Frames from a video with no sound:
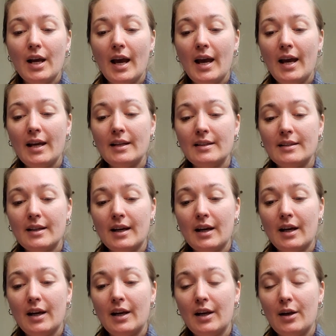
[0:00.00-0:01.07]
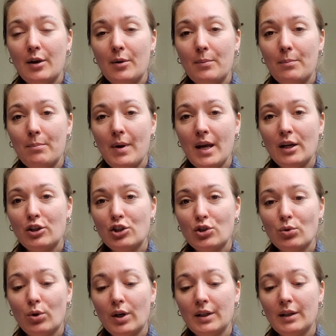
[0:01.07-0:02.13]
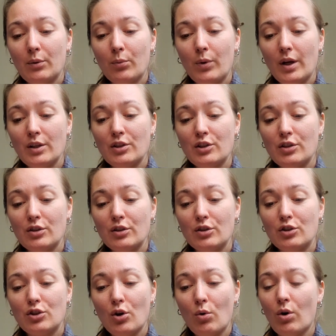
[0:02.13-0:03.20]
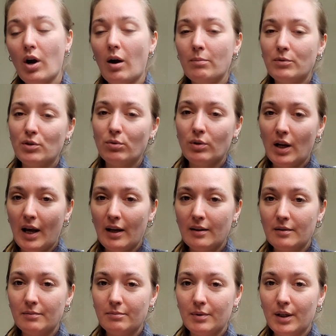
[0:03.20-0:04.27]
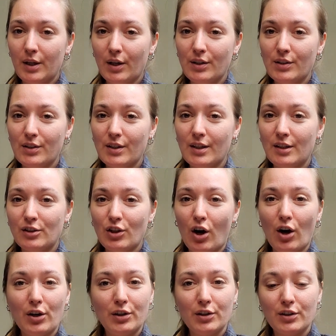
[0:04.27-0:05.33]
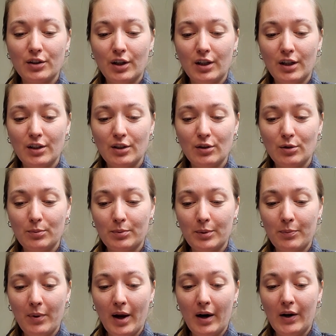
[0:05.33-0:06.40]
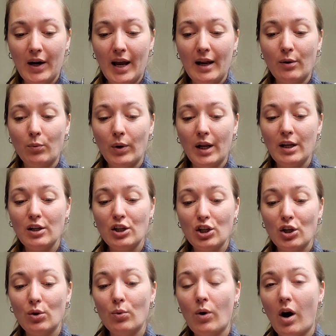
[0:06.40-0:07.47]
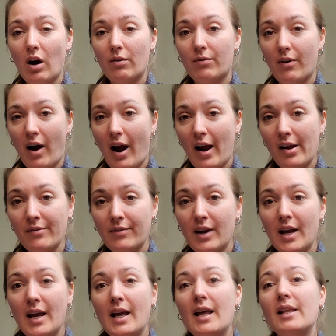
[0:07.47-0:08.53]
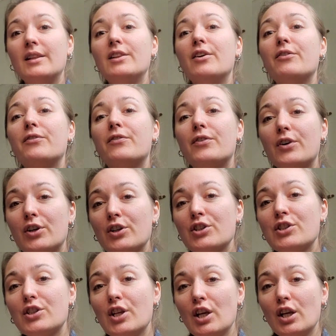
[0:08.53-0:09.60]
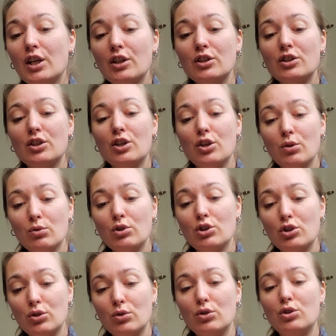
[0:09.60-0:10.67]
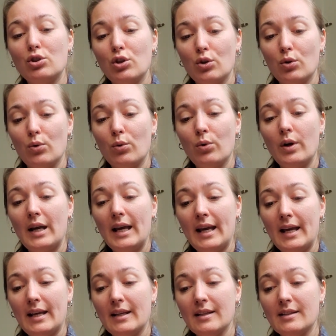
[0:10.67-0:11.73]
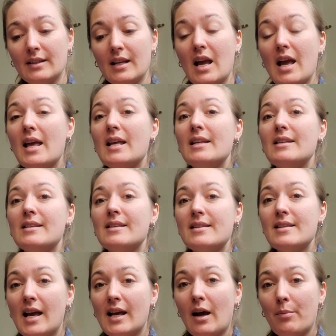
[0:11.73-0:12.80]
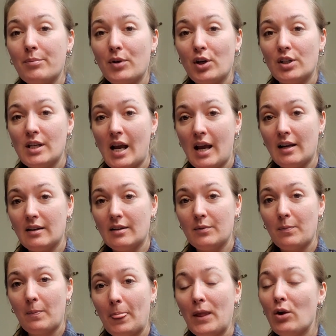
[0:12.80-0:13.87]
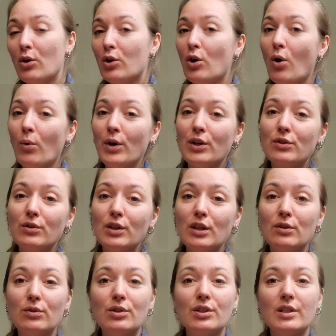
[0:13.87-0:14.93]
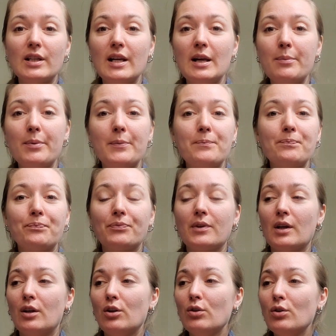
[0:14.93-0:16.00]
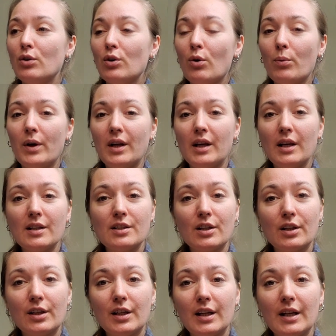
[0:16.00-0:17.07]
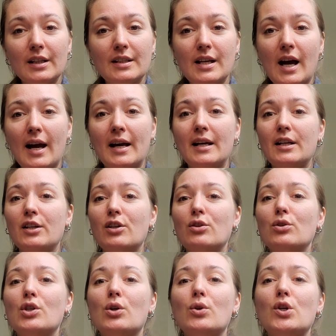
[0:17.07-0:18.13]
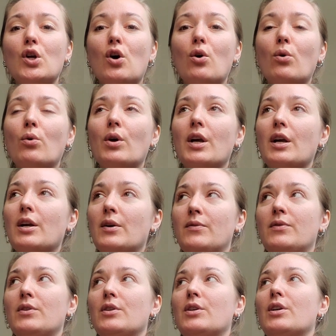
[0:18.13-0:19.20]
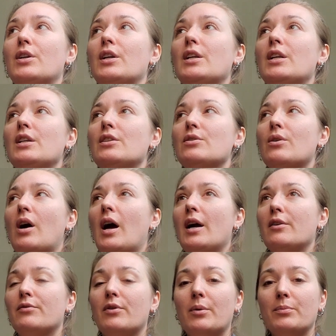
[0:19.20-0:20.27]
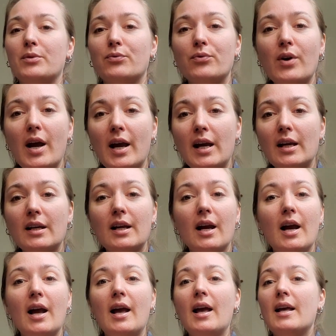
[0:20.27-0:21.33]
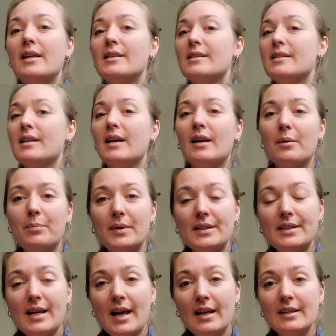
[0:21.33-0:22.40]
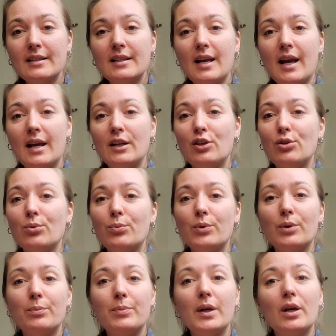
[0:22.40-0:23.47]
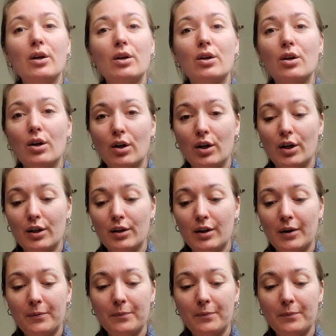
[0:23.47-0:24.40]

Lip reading: And make sure that don't come too late, because in the dark it's not easy to prepare. And when you arrive, the first things you should do is set up your tent. You're going to need to sleep. You don't know when kids are gonna get tired. You don't know if you're gonna need to hide from the rain. Set up a tent and you will be good.